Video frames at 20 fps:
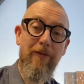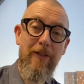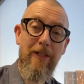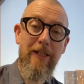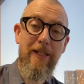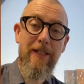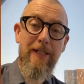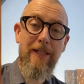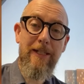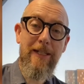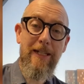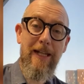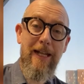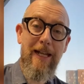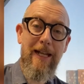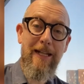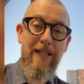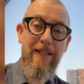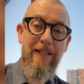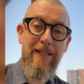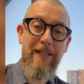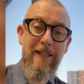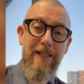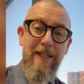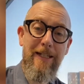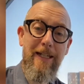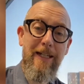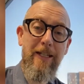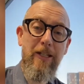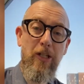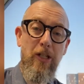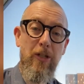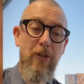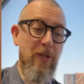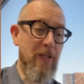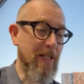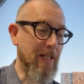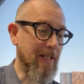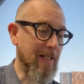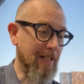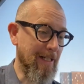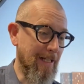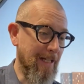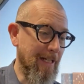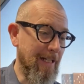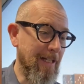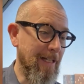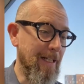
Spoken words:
us and he can use us in